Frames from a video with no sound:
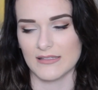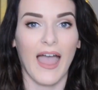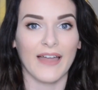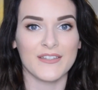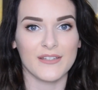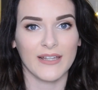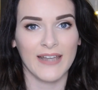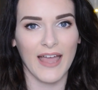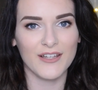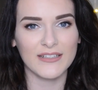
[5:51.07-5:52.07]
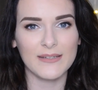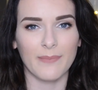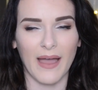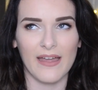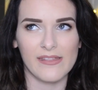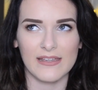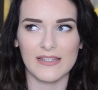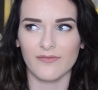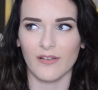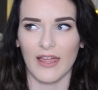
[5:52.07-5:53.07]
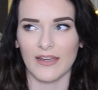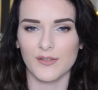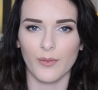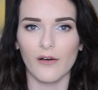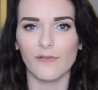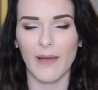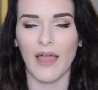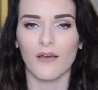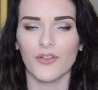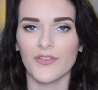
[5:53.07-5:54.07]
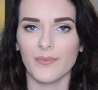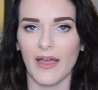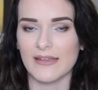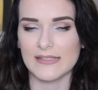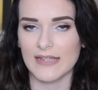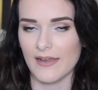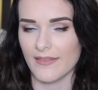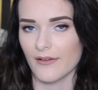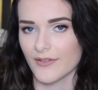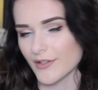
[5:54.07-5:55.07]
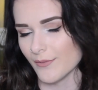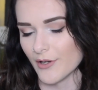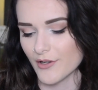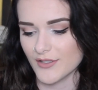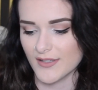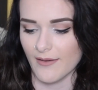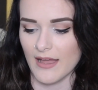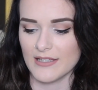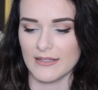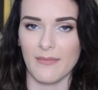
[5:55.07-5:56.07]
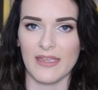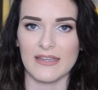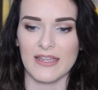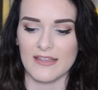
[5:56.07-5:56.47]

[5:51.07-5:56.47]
And you can actually buy these for like £12, but I decided that was too much, so I actually made it.